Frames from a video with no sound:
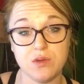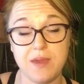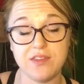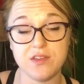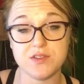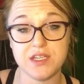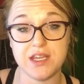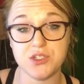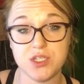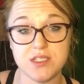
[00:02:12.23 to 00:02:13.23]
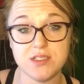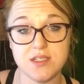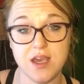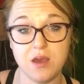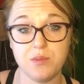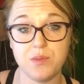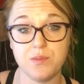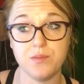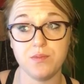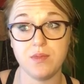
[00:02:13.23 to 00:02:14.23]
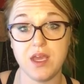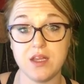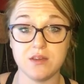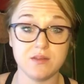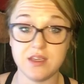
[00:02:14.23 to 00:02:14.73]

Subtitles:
make those connections and